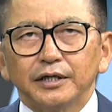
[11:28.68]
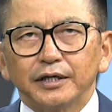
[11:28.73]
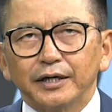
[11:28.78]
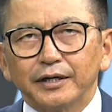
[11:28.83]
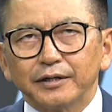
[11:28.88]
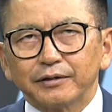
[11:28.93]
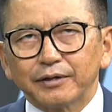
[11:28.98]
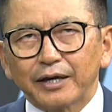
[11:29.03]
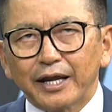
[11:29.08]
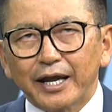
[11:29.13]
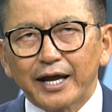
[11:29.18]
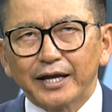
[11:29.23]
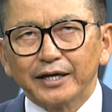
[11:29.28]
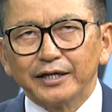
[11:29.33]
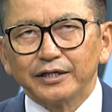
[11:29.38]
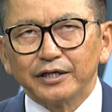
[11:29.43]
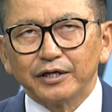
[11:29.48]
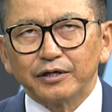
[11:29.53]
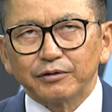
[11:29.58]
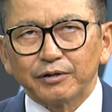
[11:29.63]
in
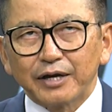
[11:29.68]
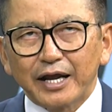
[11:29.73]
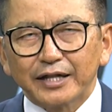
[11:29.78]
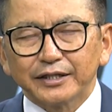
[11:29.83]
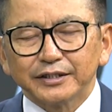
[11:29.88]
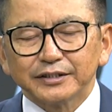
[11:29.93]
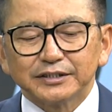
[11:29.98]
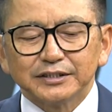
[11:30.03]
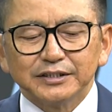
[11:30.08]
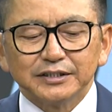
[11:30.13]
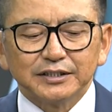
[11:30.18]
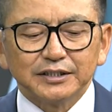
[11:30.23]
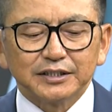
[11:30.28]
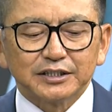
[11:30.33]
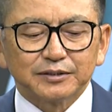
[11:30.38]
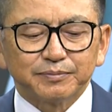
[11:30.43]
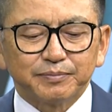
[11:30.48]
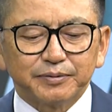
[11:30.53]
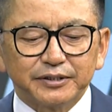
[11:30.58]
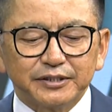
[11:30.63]
reality the
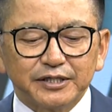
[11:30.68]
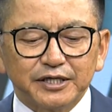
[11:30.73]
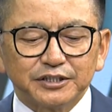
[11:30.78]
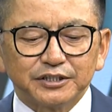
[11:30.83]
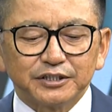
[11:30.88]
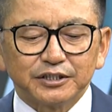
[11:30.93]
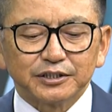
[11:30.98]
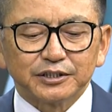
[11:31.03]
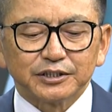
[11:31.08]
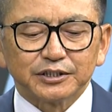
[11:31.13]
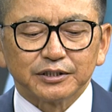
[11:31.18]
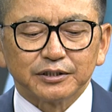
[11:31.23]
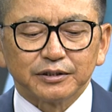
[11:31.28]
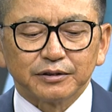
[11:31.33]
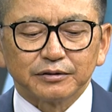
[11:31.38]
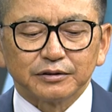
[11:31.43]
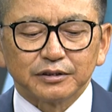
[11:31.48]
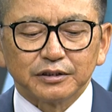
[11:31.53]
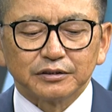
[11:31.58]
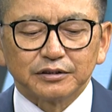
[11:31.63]
explanation
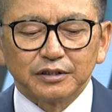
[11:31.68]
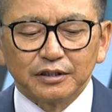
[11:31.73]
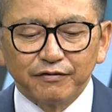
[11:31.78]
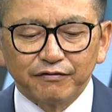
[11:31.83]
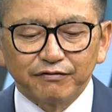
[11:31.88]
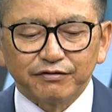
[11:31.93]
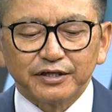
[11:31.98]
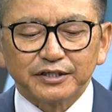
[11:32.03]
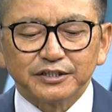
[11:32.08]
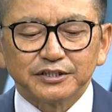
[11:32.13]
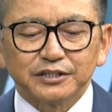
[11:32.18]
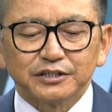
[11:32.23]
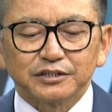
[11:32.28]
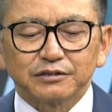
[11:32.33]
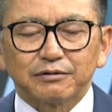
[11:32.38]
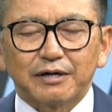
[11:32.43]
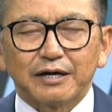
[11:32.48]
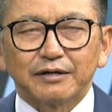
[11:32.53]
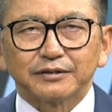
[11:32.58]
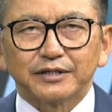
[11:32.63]
is the inflation is
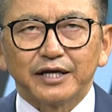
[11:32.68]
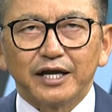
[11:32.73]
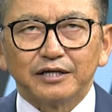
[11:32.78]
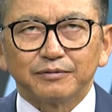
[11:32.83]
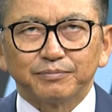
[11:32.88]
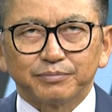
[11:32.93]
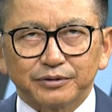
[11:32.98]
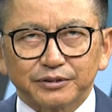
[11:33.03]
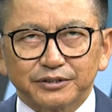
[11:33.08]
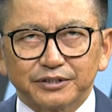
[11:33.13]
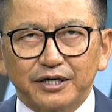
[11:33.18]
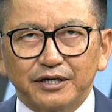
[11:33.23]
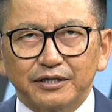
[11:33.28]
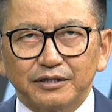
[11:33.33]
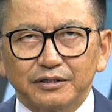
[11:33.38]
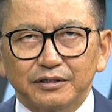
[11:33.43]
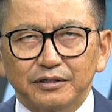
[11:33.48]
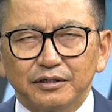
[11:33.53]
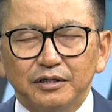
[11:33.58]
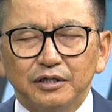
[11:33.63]
around 8%,
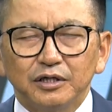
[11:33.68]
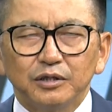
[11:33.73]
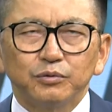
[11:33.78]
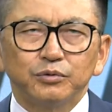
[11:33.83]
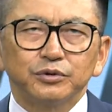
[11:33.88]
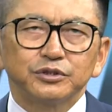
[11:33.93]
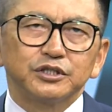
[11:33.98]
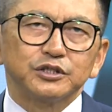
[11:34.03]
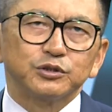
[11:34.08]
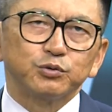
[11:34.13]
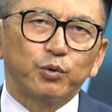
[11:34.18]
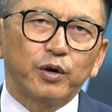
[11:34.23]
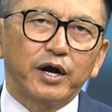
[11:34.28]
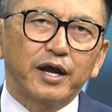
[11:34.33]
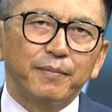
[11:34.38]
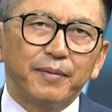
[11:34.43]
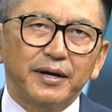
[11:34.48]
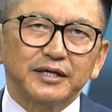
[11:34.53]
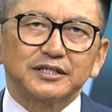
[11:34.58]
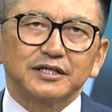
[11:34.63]
which is way
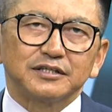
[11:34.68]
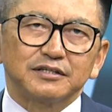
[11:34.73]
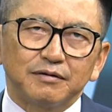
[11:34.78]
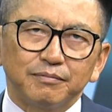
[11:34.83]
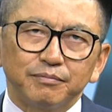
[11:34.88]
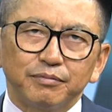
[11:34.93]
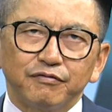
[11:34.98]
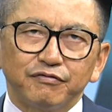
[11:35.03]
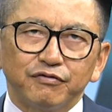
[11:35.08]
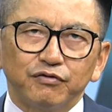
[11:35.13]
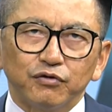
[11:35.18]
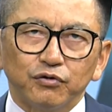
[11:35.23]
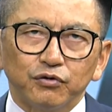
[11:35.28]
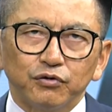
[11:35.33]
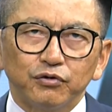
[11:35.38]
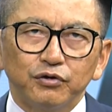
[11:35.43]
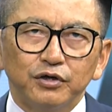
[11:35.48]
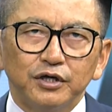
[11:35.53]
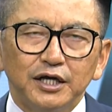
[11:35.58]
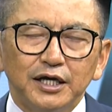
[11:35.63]
better than before,
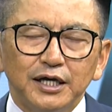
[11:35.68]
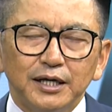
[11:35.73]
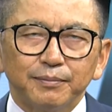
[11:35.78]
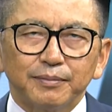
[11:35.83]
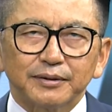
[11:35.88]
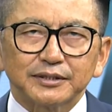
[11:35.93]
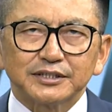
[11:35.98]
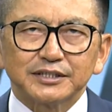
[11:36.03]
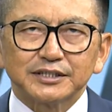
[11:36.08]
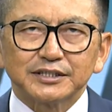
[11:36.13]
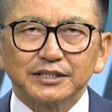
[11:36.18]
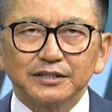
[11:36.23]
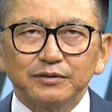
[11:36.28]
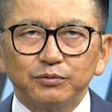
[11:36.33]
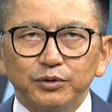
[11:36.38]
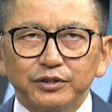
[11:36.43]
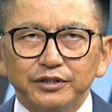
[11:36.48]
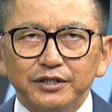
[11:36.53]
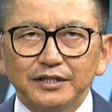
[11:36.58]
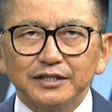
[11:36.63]
but still
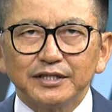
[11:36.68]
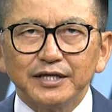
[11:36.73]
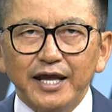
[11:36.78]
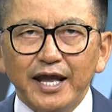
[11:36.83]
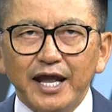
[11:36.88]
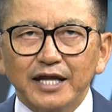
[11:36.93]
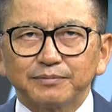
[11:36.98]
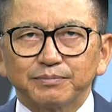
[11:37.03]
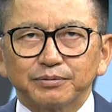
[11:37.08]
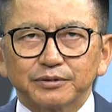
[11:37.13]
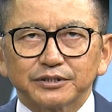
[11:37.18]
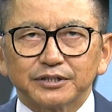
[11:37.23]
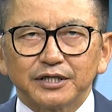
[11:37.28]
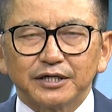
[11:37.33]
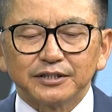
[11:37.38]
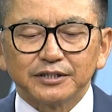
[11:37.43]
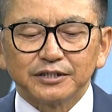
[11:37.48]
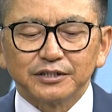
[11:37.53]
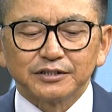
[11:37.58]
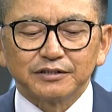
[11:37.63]
within the
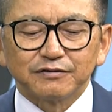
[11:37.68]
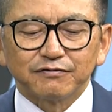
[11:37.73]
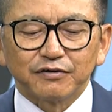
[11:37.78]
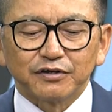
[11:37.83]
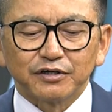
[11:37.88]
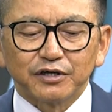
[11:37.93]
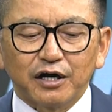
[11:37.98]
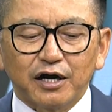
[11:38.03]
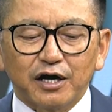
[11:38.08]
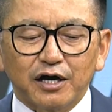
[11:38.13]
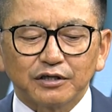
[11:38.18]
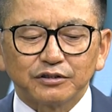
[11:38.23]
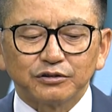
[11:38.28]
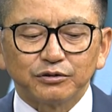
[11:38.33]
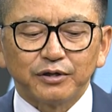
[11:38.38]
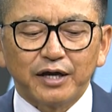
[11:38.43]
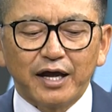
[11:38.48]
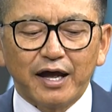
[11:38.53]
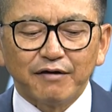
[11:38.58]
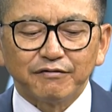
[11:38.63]
8% it's very hard to
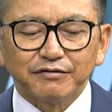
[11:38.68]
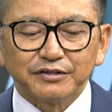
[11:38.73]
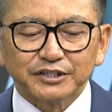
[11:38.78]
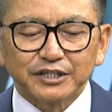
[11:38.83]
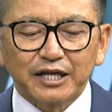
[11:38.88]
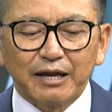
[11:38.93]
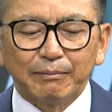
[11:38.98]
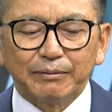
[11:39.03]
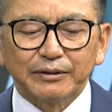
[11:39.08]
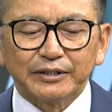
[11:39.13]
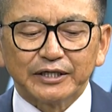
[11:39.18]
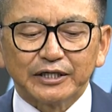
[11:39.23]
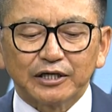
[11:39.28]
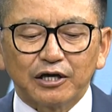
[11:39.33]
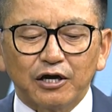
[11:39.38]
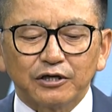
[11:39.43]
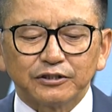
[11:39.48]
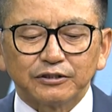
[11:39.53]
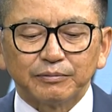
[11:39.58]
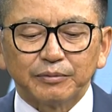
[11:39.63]
have a stable
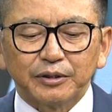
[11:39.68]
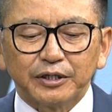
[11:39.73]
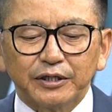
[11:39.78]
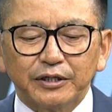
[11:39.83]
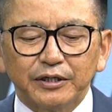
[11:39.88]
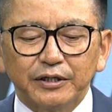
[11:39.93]
economy.